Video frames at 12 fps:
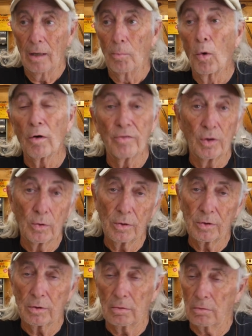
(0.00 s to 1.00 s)
more
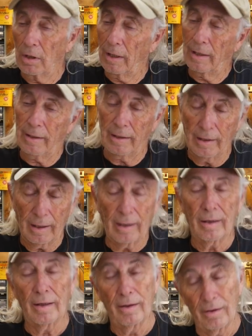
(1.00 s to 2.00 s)
viewers and yeah
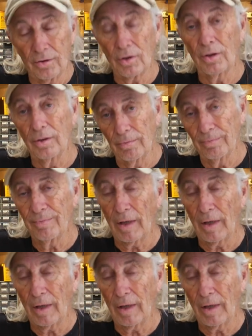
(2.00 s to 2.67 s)
and in turn